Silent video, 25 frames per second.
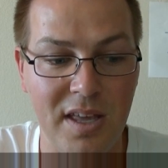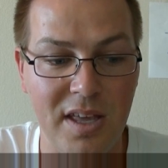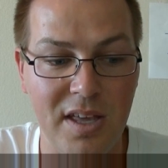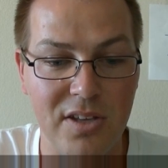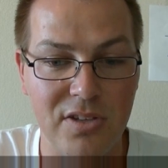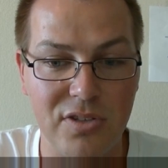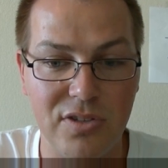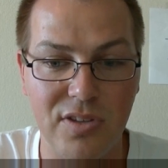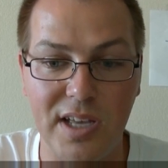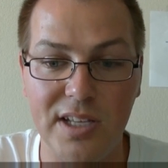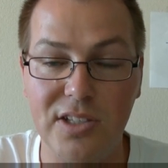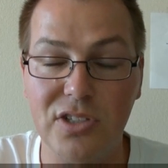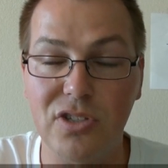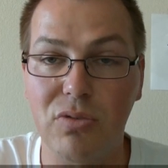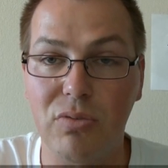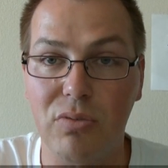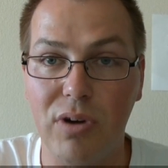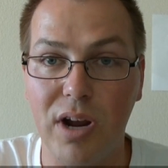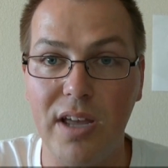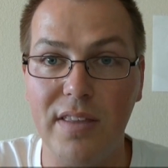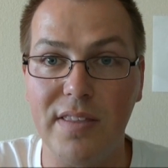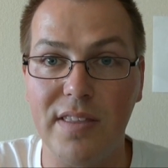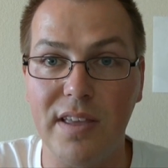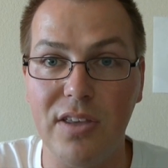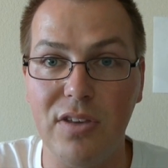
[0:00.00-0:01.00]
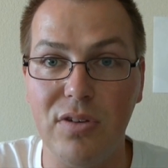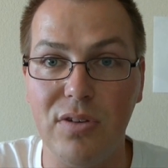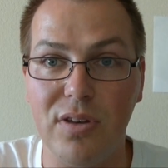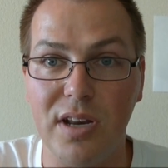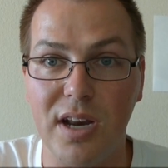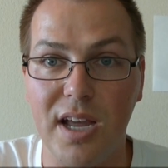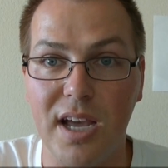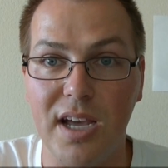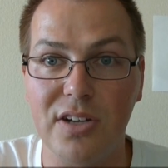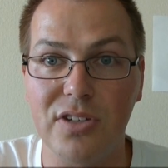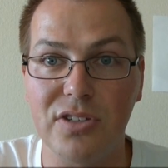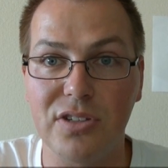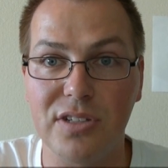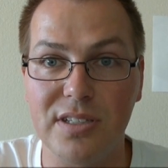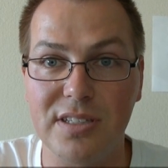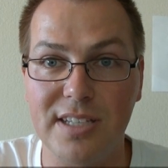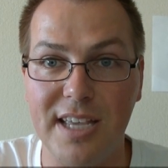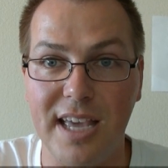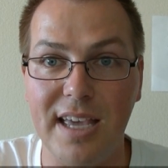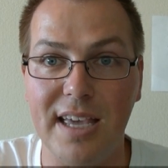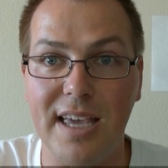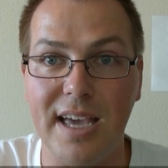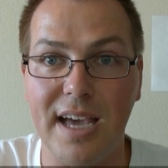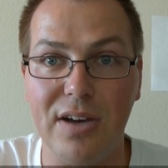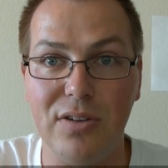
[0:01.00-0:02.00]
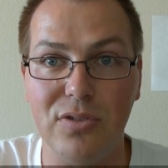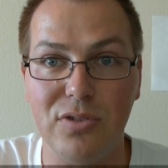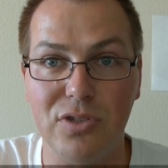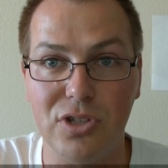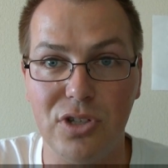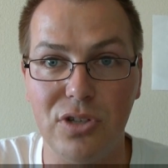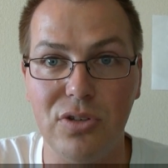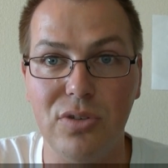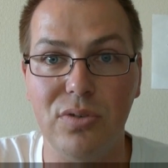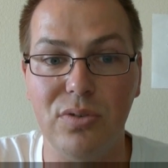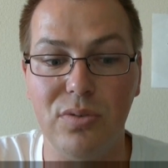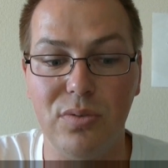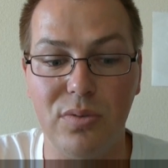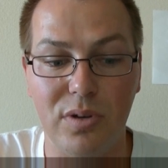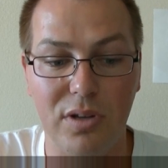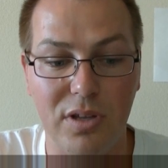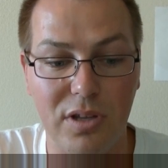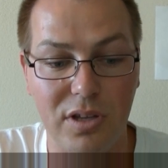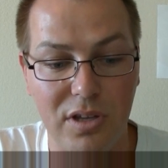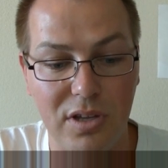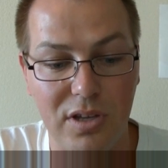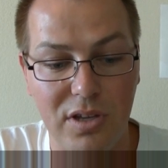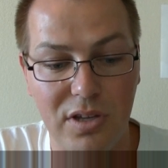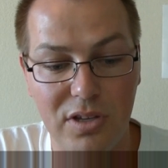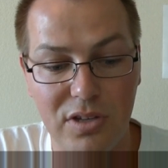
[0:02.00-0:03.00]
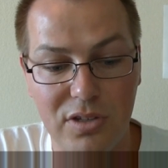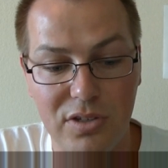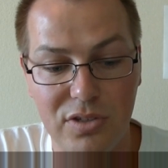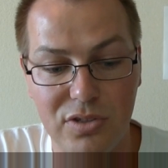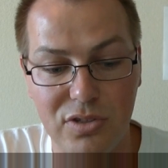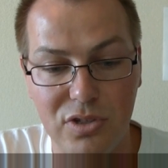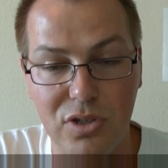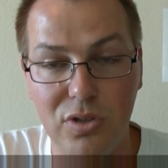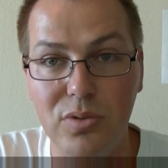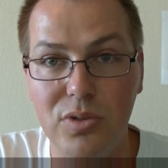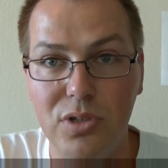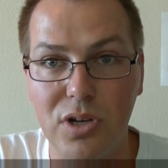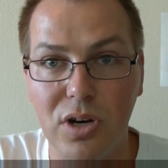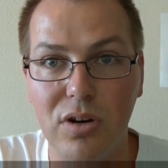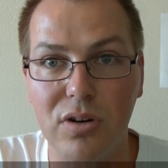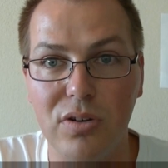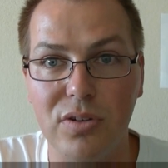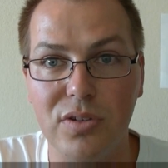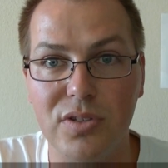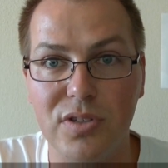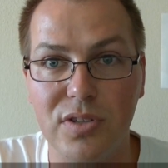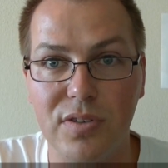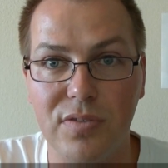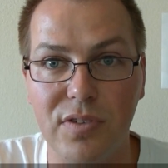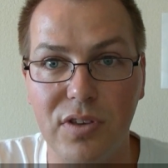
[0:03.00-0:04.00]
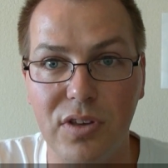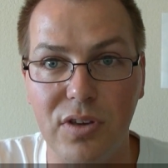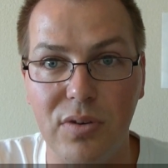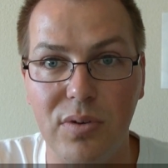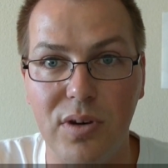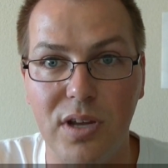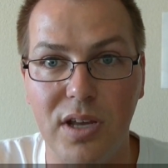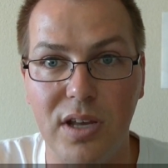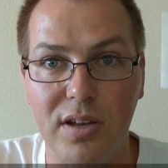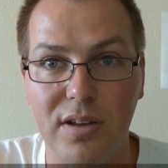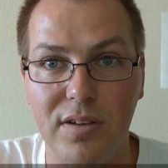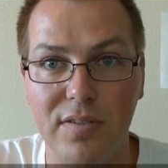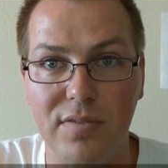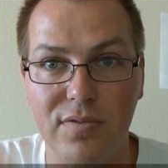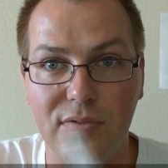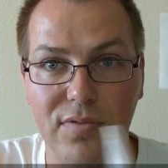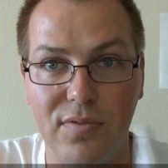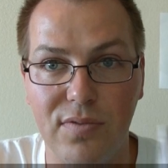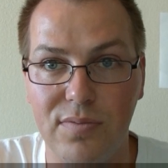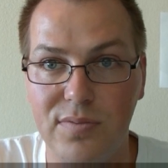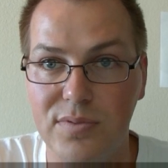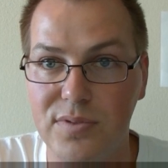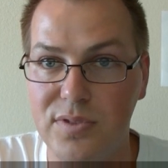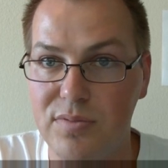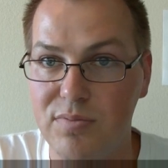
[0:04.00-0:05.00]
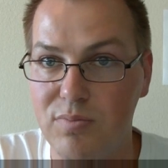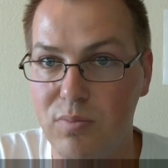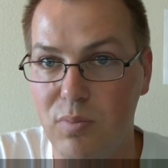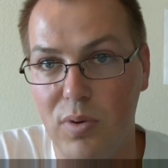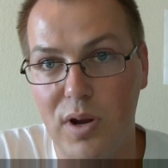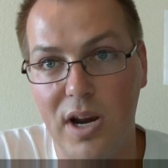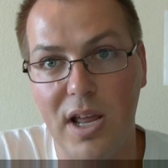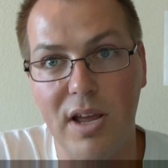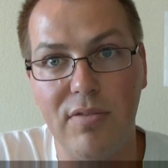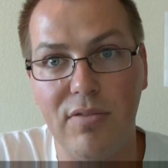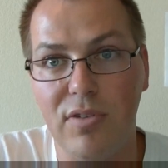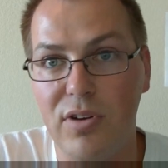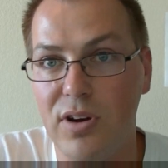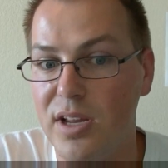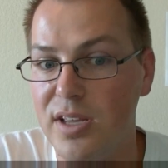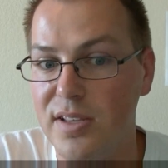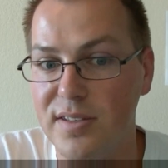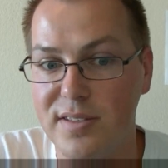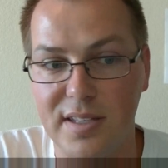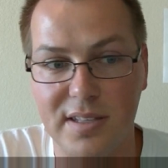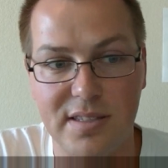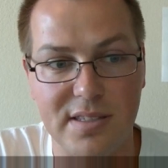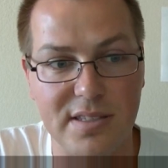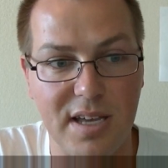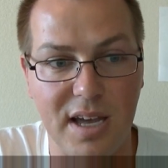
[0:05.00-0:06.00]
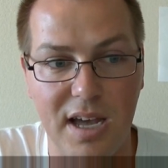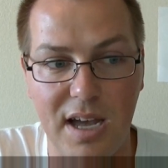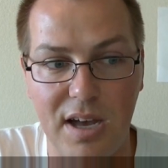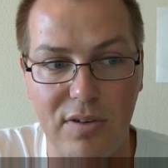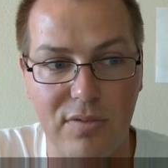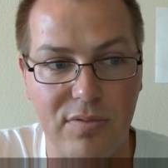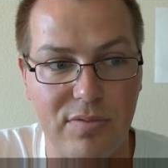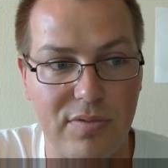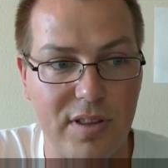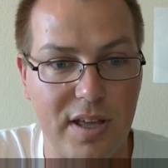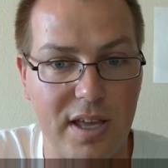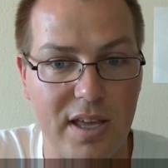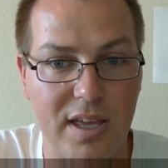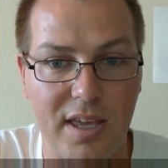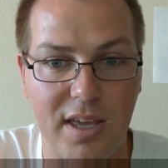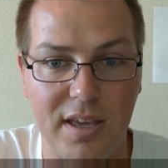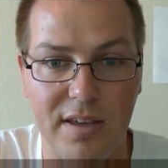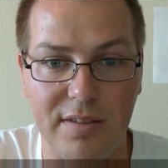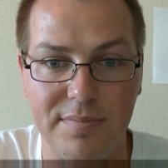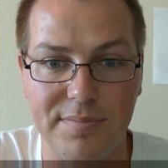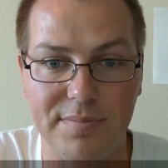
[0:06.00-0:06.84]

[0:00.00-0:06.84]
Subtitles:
So that's great that you can actually take out two turns of a unit of whatever it is that's outflanking.